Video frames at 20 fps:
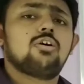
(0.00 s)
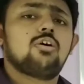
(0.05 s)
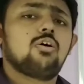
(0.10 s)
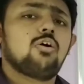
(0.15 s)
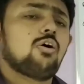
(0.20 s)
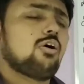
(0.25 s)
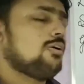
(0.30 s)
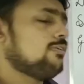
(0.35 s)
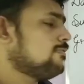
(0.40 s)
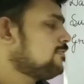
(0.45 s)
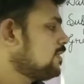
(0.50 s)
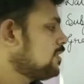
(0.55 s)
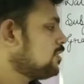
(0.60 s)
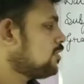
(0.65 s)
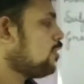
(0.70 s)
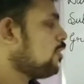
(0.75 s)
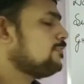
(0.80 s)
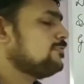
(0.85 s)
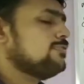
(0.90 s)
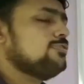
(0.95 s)
or one
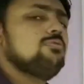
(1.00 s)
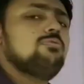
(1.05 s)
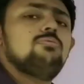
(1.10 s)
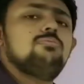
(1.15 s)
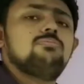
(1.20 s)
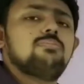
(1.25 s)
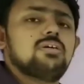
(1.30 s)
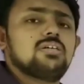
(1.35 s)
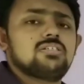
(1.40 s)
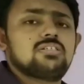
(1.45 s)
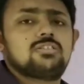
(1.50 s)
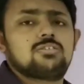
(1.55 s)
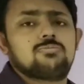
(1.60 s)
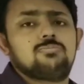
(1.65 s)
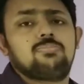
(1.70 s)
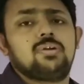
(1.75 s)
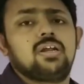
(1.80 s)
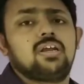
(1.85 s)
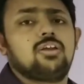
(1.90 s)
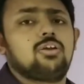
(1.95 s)
of you
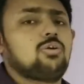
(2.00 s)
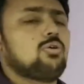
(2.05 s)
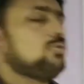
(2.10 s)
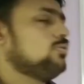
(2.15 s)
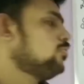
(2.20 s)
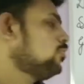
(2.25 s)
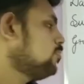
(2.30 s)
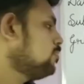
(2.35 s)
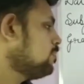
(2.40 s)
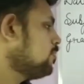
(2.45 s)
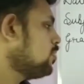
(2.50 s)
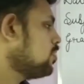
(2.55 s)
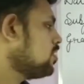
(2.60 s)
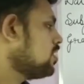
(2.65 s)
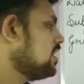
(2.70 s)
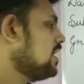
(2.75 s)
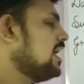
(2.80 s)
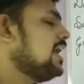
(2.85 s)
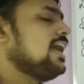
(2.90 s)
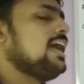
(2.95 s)
must bring your own
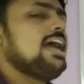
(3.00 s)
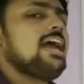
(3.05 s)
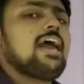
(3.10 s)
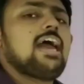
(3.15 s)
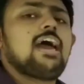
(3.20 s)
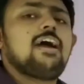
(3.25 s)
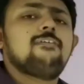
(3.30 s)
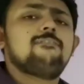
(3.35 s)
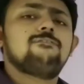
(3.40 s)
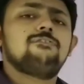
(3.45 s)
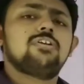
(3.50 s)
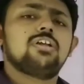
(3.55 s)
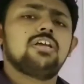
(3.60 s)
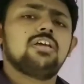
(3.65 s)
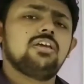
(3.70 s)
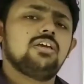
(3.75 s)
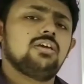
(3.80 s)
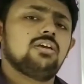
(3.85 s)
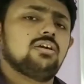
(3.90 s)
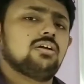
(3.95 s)
book.
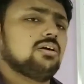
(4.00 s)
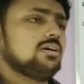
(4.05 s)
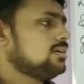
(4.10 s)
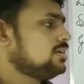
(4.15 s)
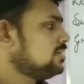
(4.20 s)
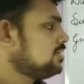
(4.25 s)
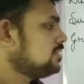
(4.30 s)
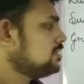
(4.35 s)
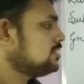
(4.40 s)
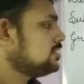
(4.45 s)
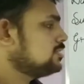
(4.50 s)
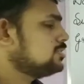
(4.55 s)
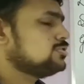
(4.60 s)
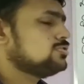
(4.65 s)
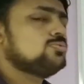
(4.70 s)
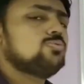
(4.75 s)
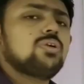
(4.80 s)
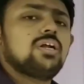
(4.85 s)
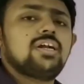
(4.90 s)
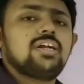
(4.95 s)
Every
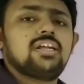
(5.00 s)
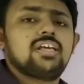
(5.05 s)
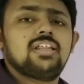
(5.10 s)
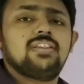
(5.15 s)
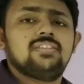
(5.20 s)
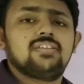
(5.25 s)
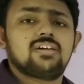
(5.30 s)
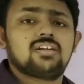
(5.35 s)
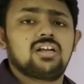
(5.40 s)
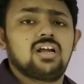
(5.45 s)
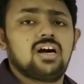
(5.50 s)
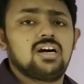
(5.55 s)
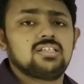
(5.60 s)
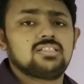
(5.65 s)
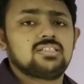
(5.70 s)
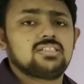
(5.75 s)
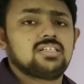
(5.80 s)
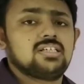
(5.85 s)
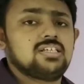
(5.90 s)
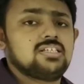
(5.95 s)
student in the
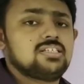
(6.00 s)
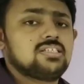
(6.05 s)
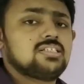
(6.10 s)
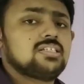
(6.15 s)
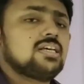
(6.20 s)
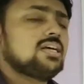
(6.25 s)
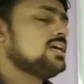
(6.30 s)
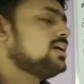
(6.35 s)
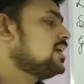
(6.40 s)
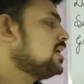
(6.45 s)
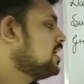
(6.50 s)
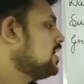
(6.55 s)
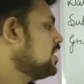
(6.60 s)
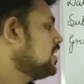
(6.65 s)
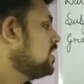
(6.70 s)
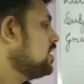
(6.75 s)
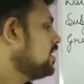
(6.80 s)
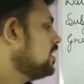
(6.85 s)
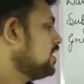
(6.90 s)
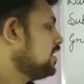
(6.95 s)
class is
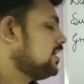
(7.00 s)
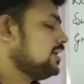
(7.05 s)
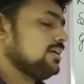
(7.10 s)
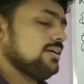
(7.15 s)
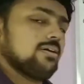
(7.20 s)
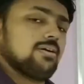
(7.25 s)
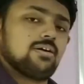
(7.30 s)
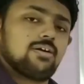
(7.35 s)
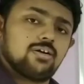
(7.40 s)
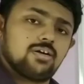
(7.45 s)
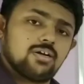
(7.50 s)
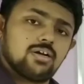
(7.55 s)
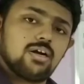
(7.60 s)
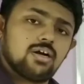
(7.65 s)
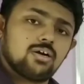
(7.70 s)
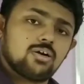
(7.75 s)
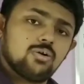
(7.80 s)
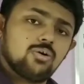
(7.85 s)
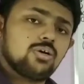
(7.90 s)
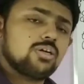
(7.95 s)

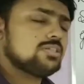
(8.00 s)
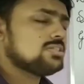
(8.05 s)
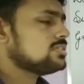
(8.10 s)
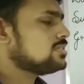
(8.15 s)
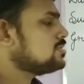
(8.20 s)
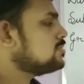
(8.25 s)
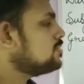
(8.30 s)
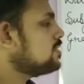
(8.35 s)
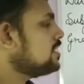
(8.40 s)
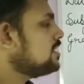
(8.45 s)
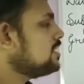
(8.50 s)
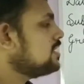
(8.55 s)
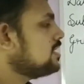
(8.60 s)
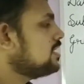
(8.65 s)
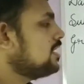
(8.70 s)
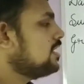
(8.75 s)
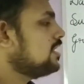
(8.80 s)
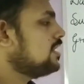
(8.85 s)
a good student.